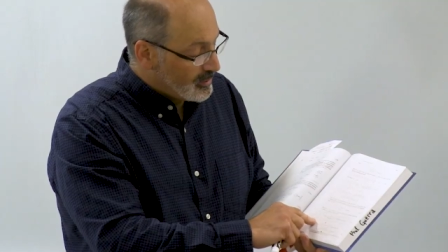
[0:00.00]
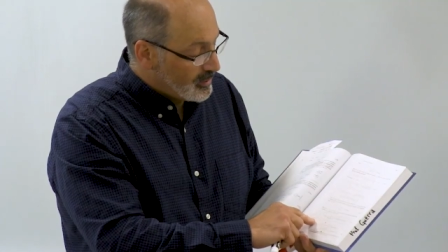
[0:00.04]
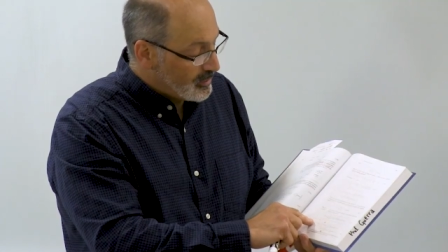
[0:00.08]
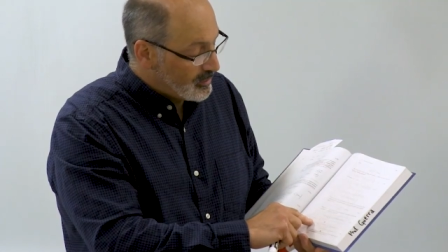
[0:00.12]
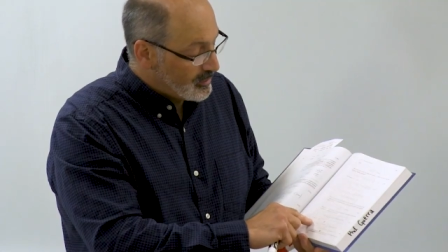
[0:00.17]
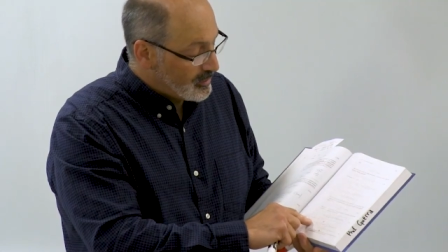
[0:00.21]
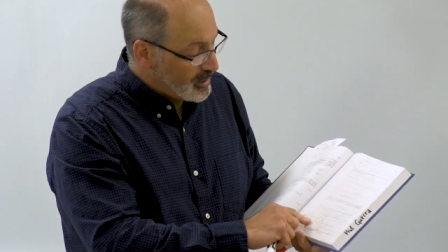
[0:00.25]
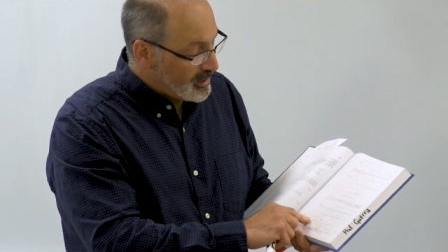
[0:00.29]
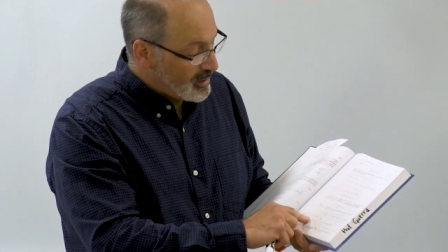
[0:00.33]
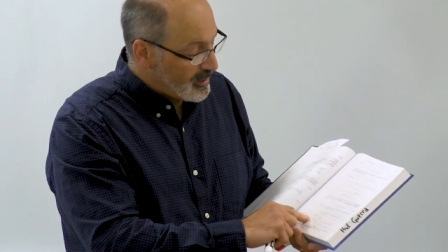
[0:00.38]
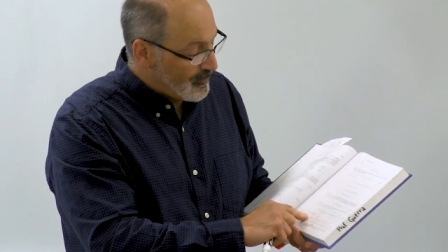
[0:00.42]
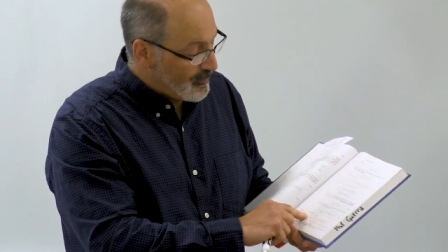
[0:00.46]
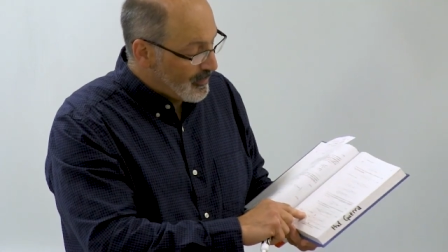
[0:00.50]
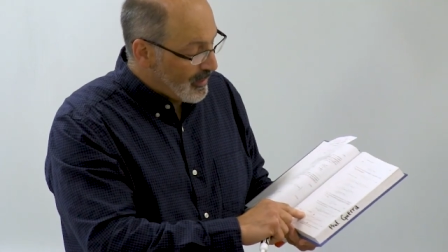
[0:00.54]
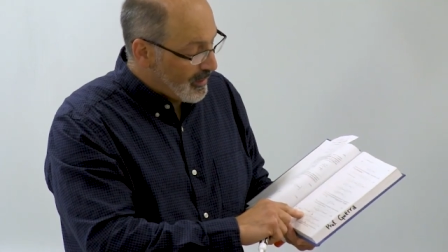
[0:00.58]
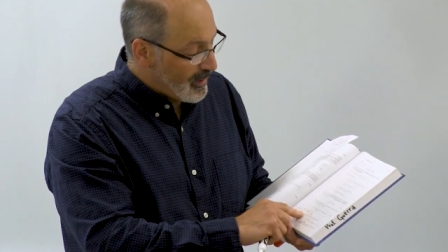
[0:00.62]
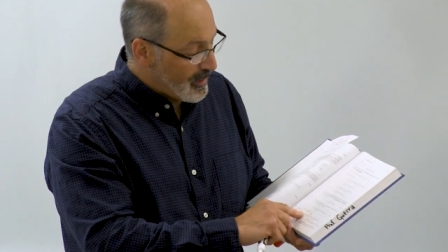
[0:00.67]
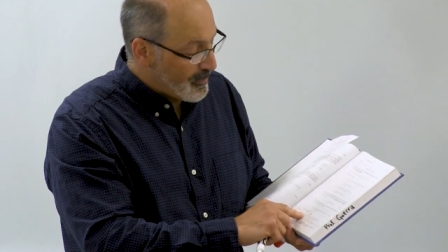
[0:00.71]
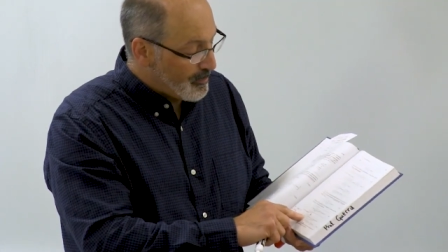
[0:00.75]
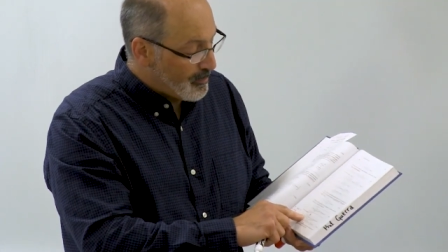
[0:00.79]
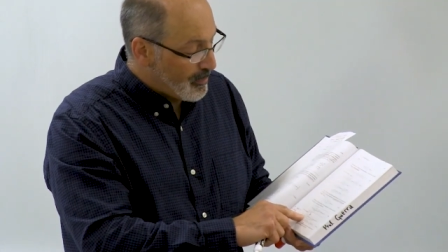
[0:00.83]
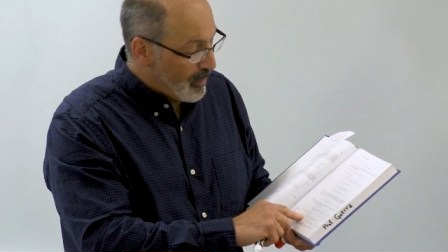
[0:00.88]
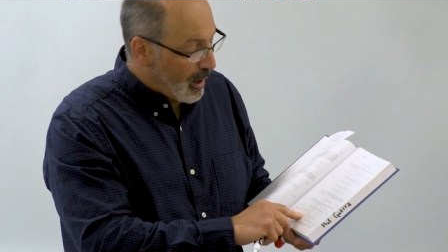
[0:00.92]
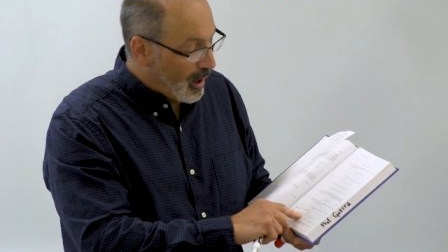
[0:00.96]
Do you see the
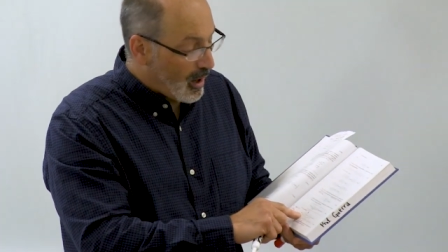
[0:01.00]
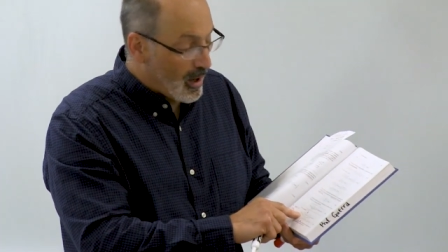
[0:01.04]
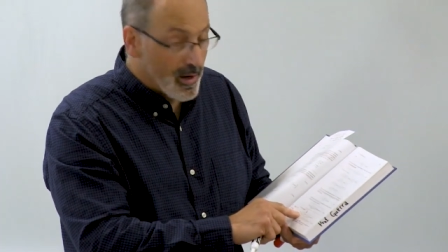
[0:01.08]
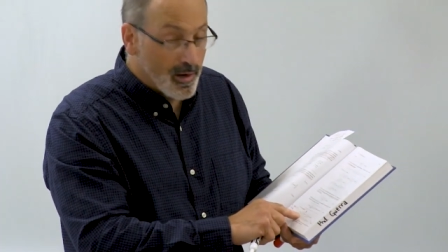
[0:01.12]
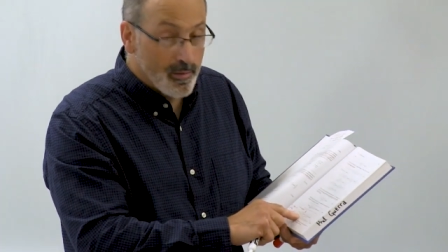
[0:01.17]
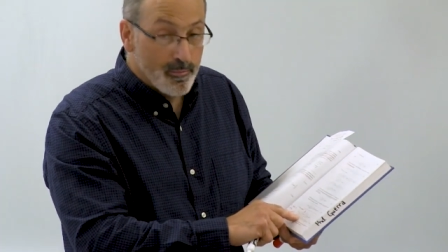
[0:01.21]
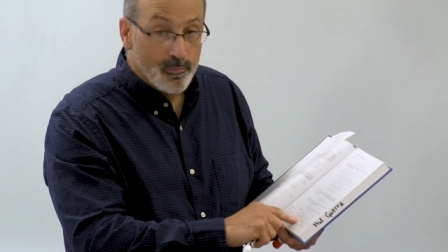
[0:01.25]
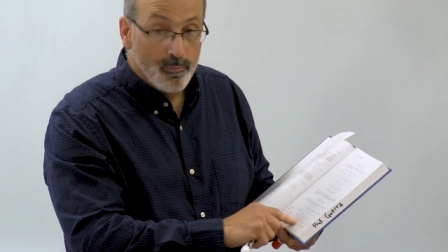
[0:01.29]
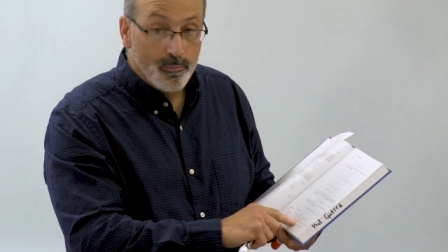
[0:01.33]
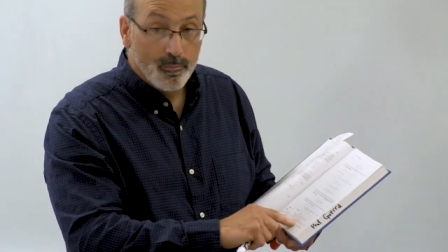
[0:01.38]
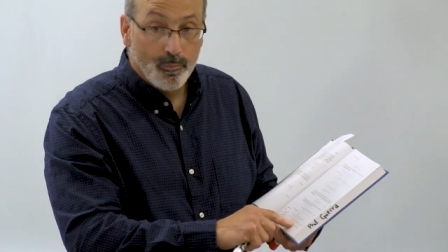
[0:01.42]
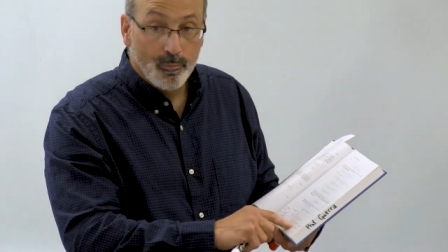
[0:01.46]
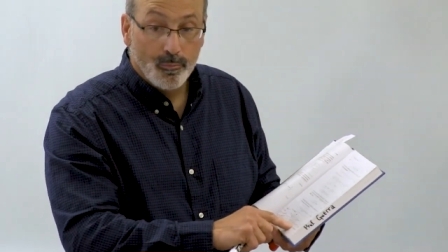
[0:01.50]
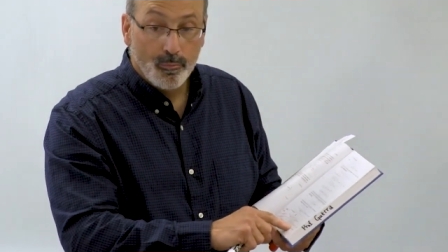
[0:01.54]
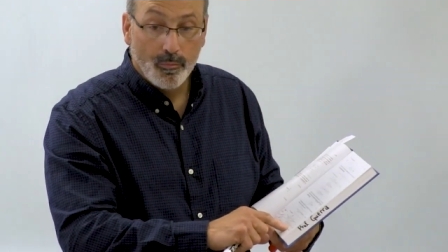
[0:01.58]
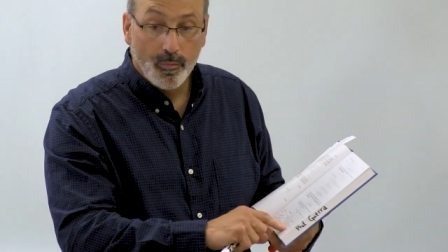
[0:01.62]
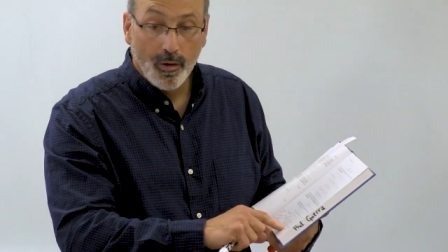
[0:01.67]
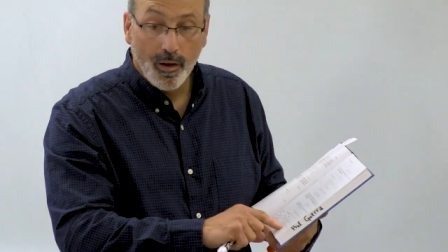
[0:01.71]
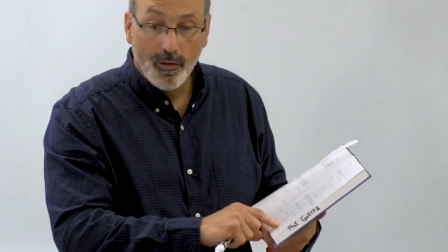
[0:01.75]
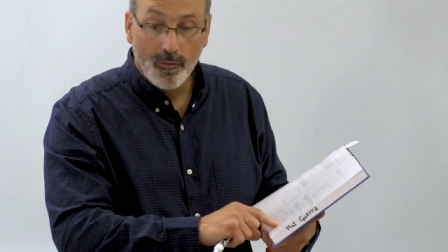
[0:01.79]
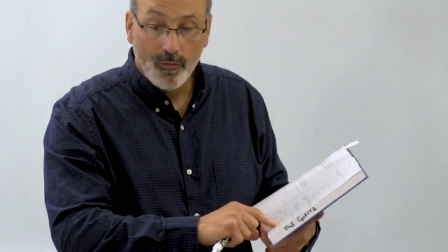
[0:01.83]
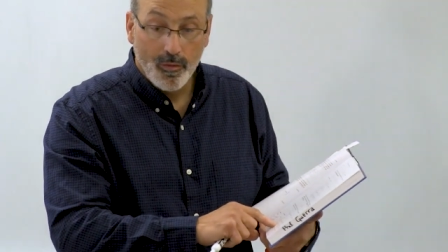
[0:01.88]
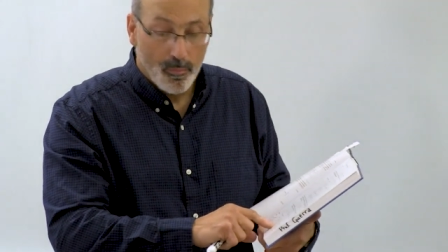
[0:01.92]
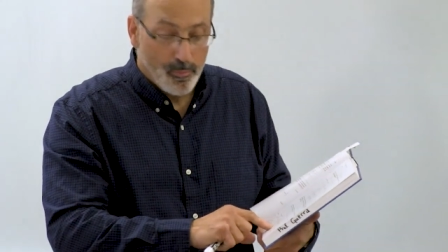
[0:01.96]
very bottom
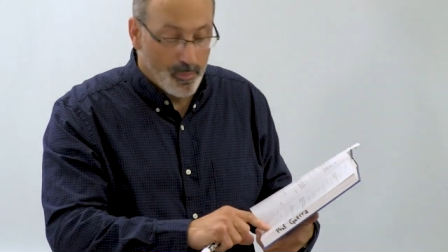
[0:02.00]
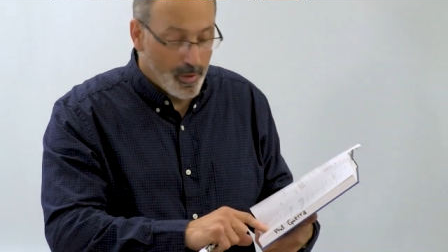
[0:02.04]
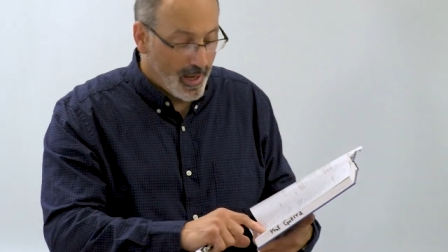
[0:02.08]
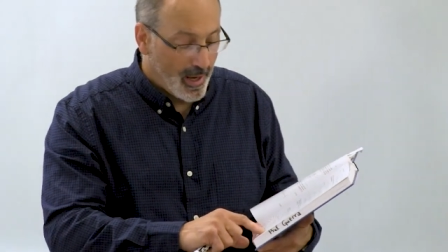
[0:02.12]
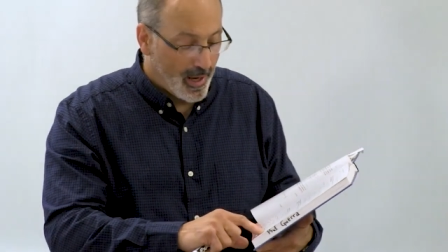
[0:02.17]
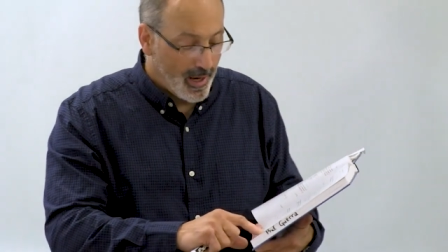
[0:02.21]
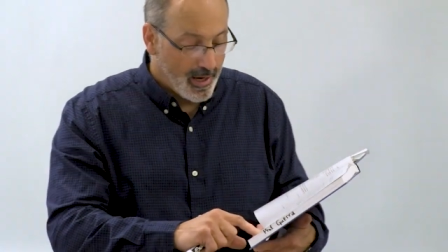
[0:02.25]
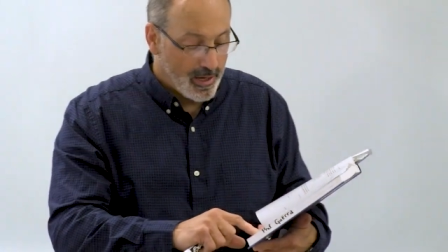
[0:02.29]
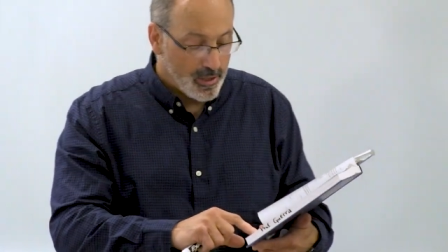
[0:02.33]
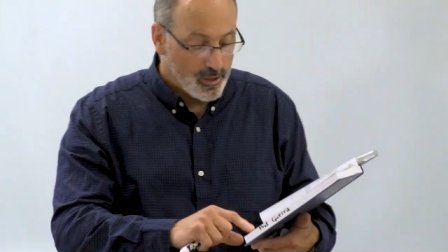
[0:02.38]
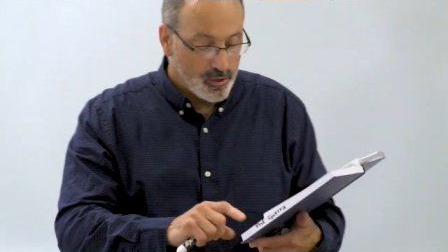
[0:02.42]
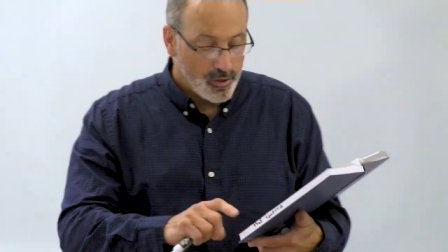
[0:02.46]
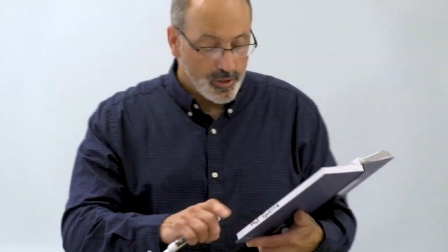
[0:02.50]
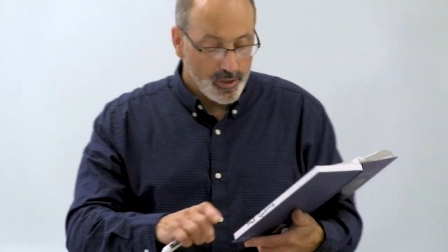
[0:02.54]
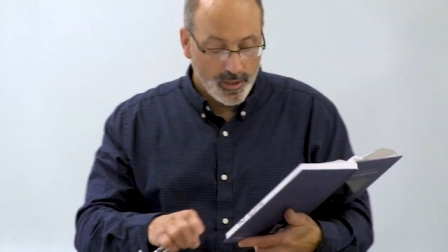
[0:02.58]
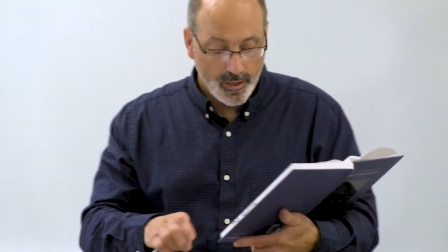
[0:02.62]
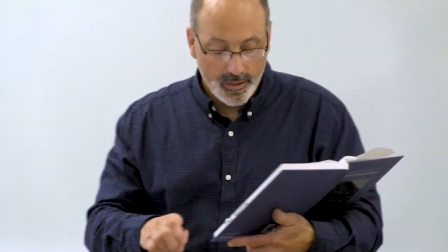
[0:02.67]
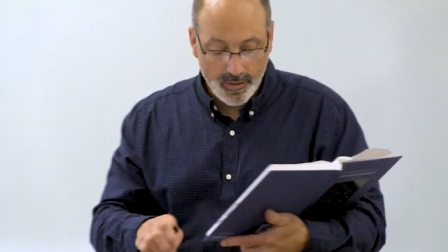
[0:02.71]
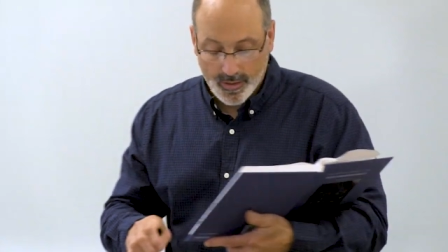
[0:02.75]
of the page?